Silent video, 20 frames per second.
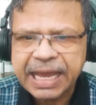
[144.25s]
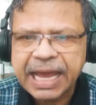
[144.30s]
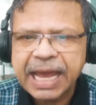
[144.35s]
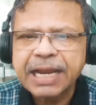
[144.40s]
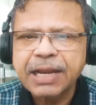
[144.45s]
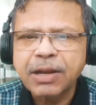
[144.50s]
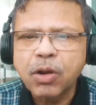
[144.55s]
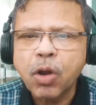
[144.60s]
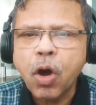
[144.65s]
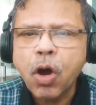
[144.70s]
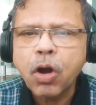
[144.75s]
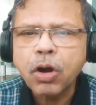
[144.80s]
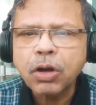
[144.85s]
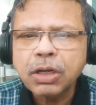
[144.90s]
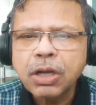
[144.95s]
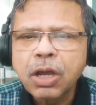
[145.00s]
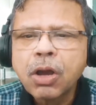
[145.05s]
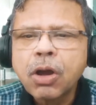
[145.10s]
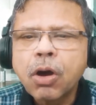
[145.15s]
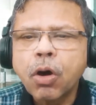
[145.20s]
and
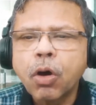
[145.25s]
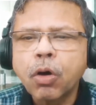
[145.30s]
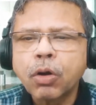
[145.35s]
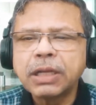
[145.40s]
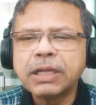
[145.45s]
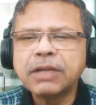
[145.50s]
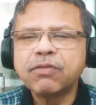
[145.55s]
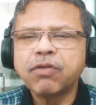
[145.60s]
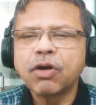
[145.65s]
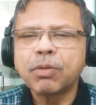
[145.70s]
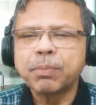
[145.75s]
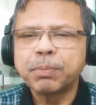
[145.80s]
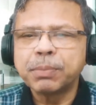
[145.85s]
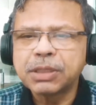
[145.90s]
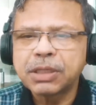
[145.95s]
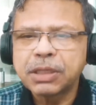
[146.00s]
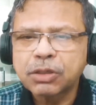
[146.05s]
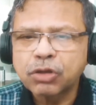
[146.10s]
not only for the